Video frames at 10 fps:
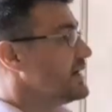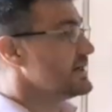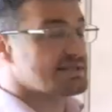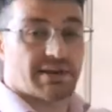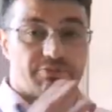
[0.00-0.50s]

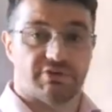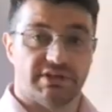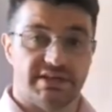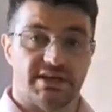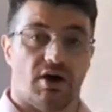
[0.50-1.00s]

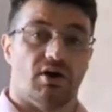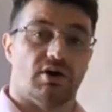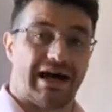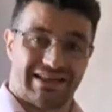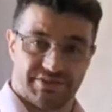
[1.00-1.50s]
separately
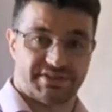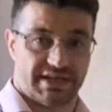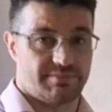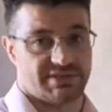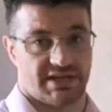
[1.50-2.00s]
or at the
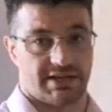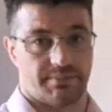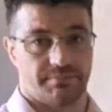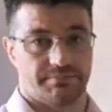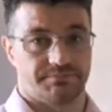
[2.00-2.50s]
same time.
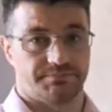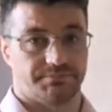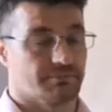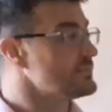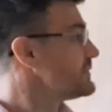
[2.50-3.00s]

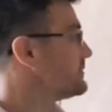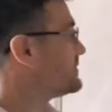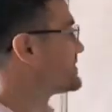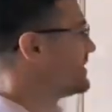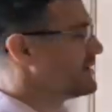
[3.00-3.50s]

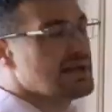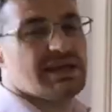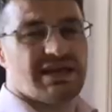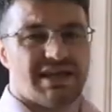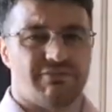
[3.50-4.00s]
So
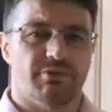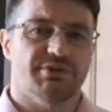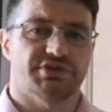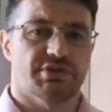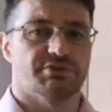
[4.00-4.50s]
if we were
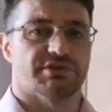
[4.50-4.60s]
to use